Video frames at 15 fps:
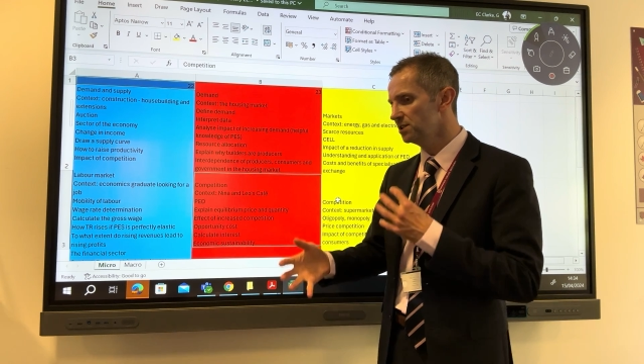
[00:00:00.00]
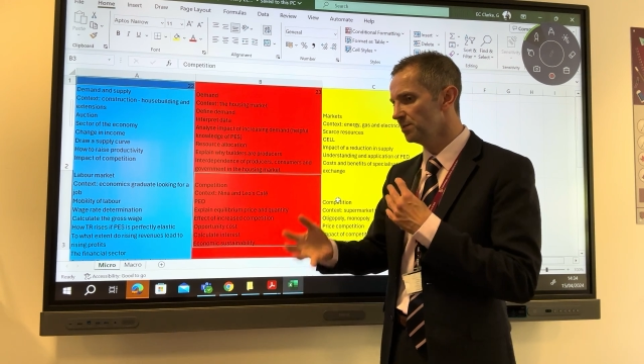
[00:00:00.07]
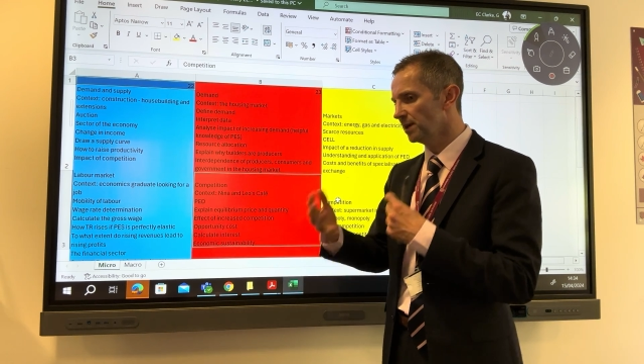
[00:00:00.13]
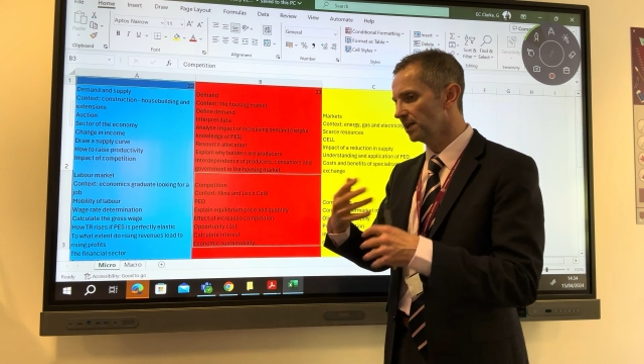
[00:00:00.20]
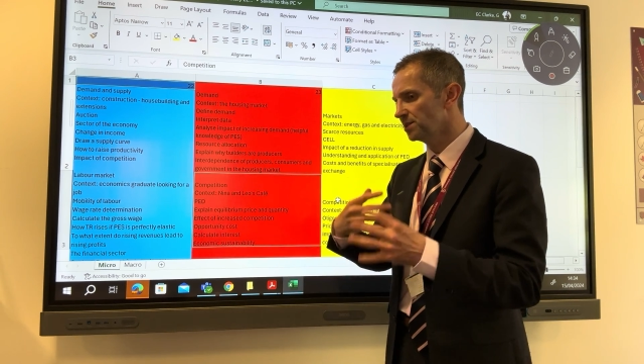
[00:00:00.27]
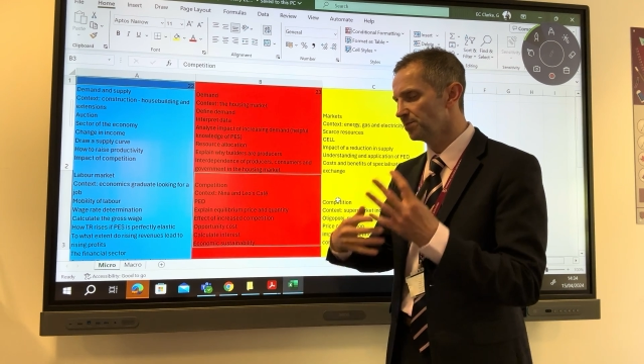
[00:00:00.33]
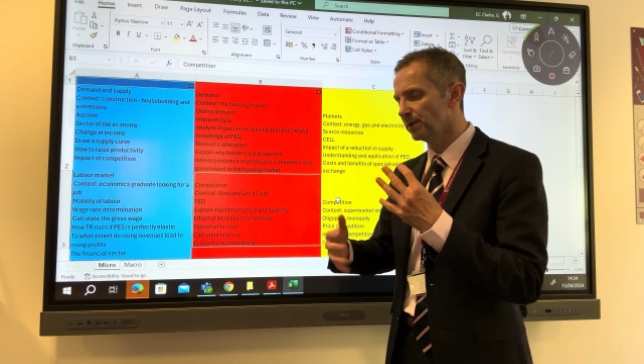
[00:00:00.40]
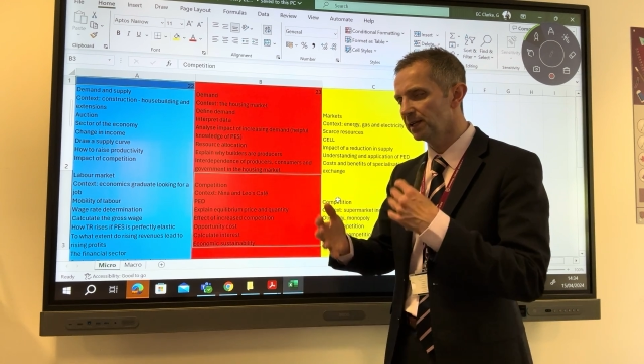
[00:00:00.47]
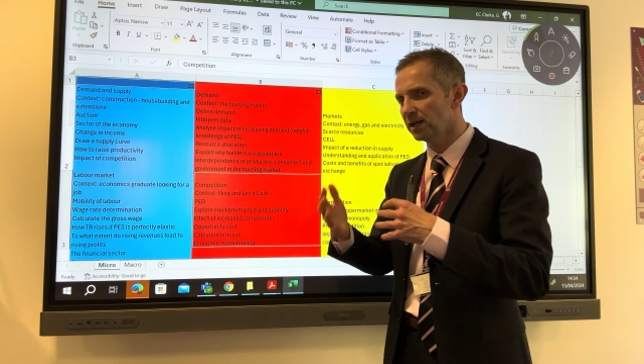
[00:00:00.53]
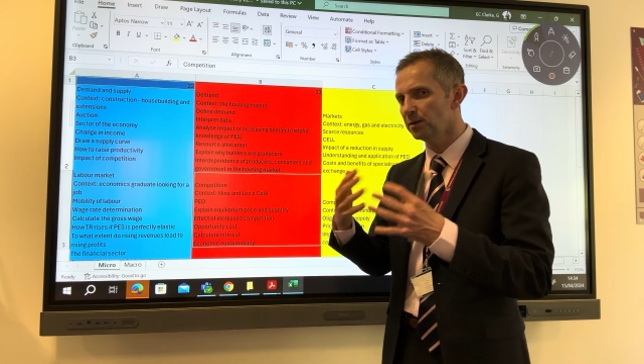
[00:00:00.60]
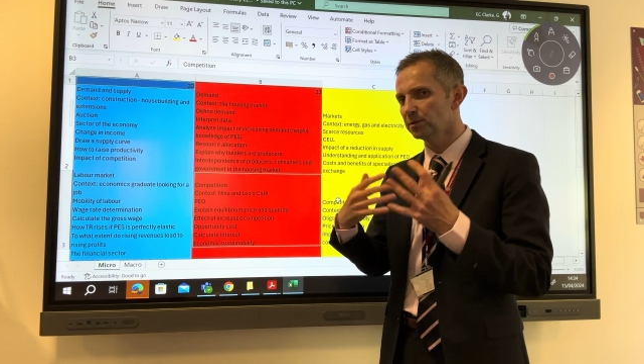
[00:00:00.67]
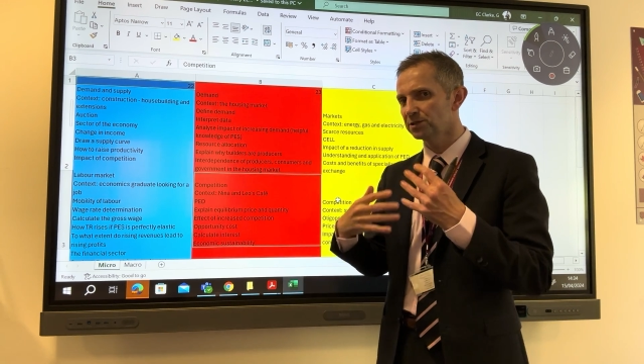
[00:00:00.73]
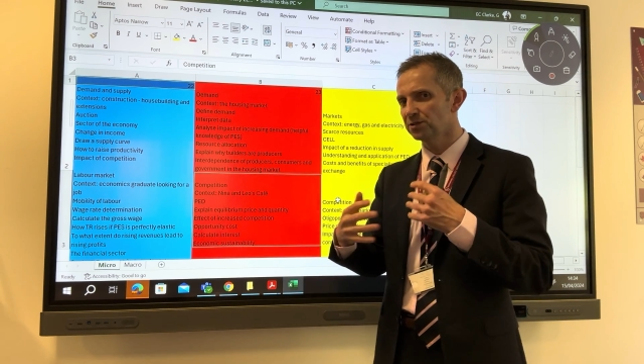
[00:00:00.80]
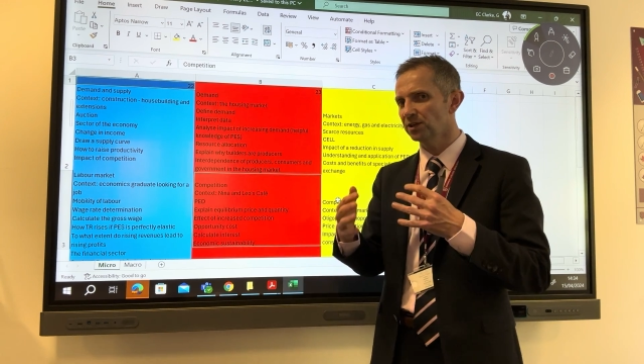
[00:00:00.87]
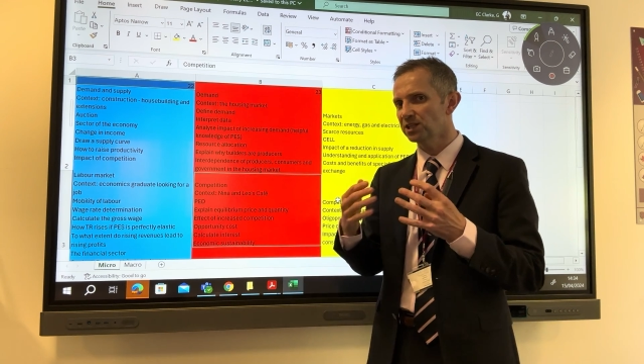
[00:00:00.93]
to be
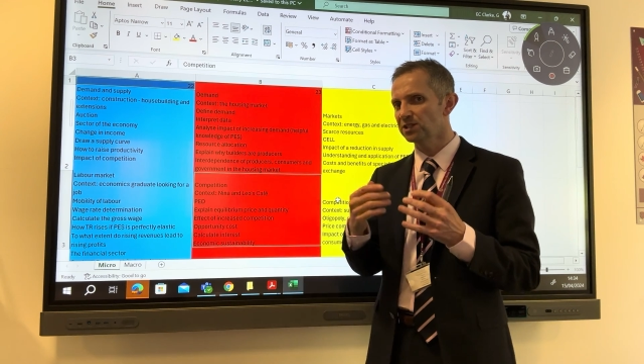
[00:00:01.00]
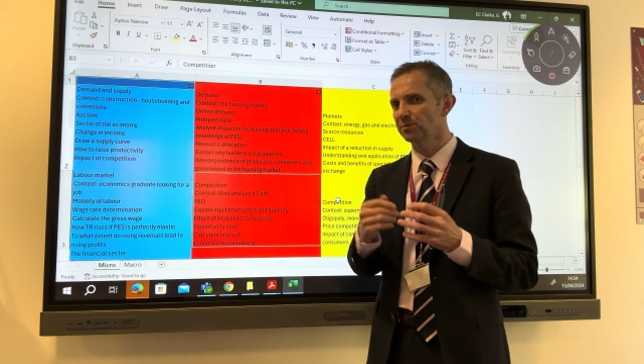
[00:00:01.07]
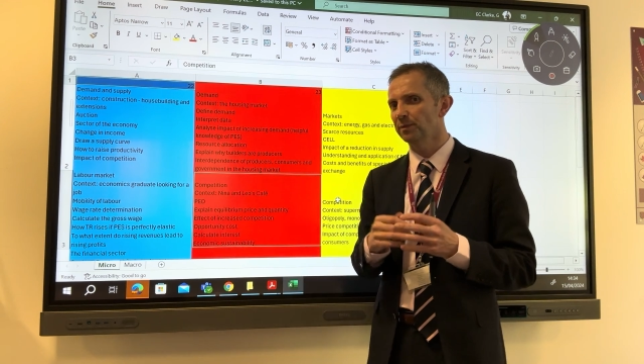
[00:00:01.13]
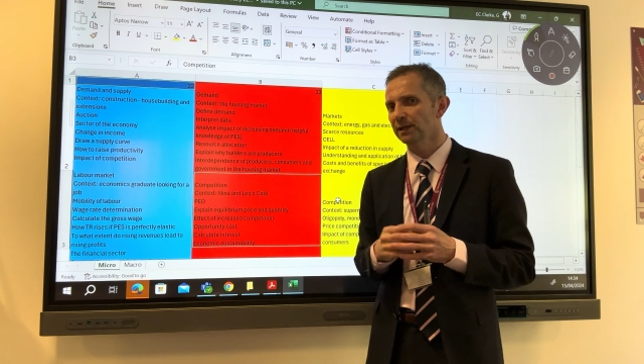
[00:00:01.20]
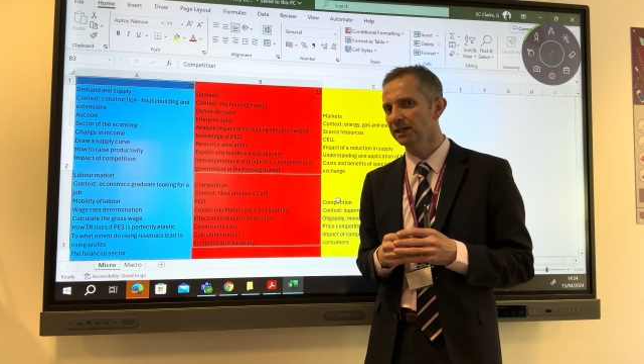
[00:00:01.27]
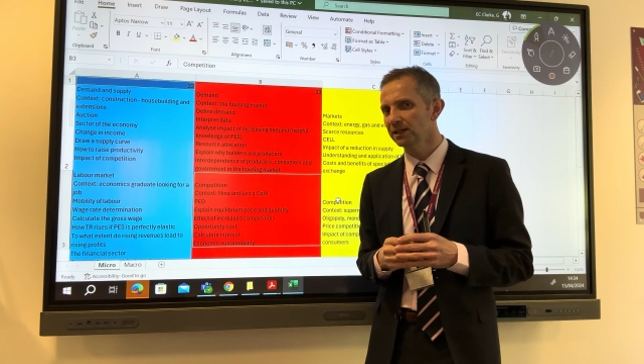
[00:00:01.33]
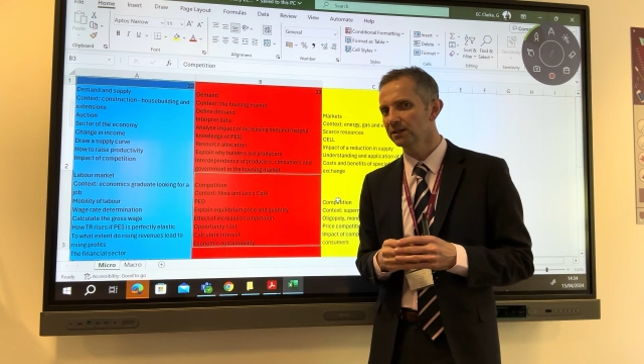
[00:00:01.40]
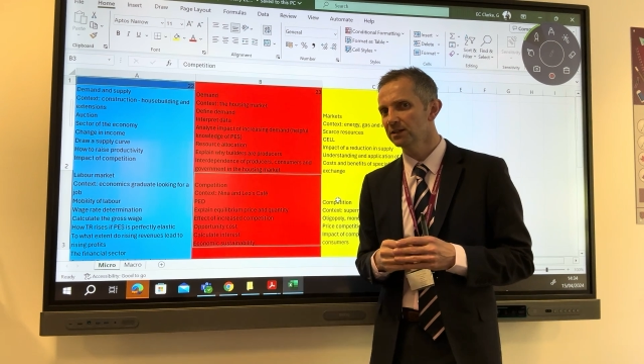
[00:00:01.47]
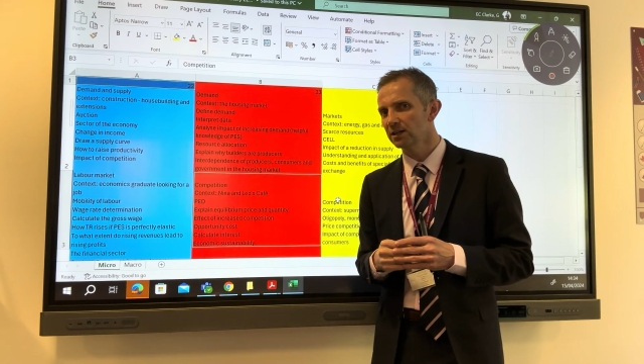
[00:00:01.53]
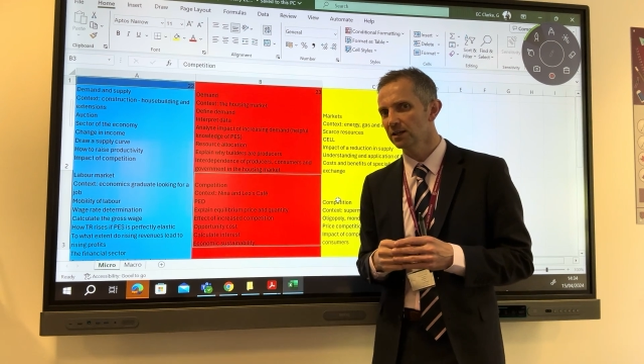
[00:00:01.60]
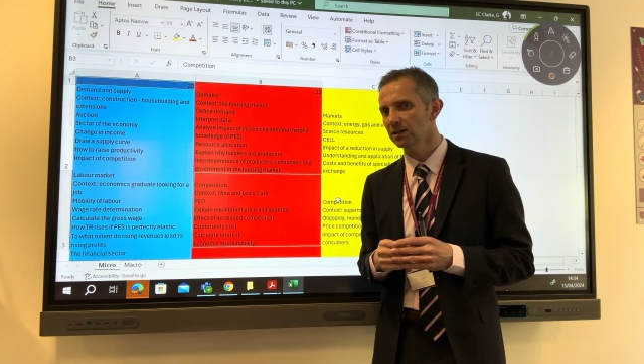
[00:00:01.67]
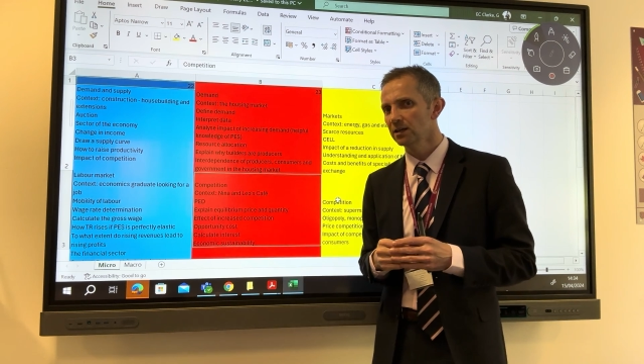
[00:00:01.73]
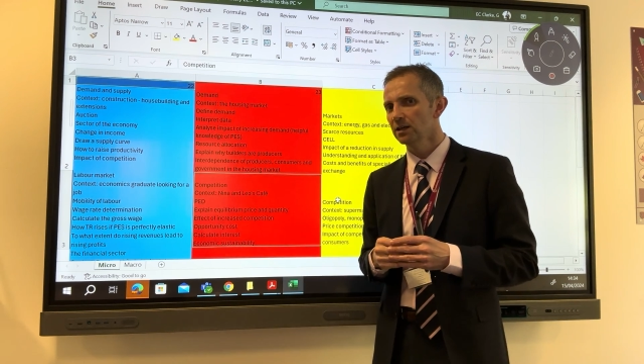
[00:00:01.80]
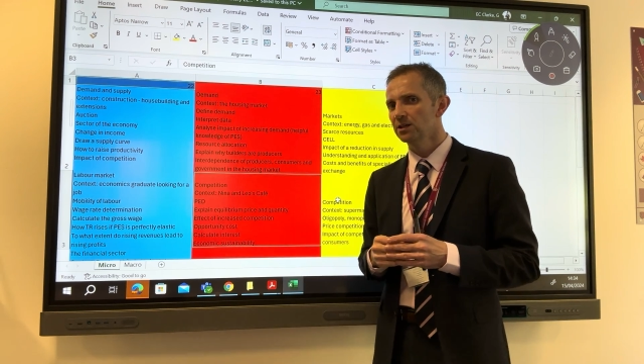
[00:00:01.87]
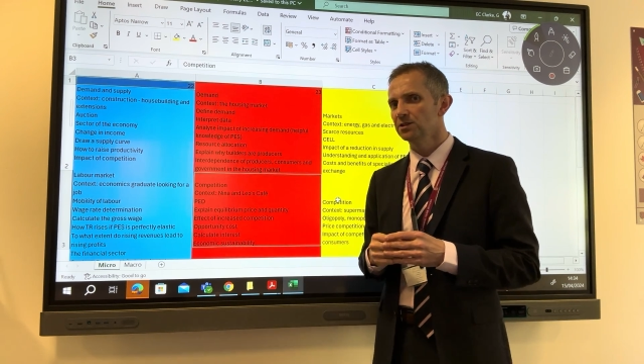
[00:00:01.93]
able to explain the,